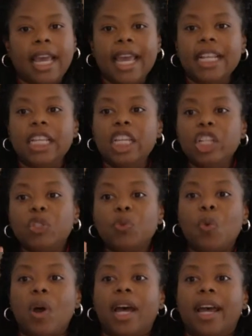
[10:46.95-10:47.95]
and each
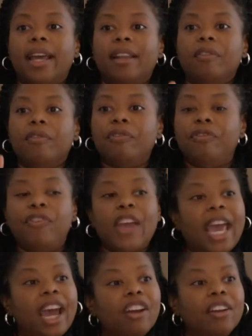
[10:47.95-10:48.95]
one
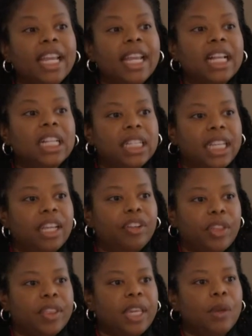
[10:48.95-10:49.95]
very clear
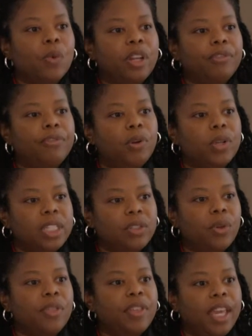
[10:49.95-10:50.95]
that they want to focus
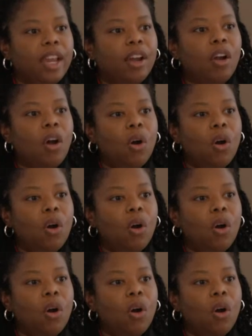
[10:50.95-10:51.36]
on their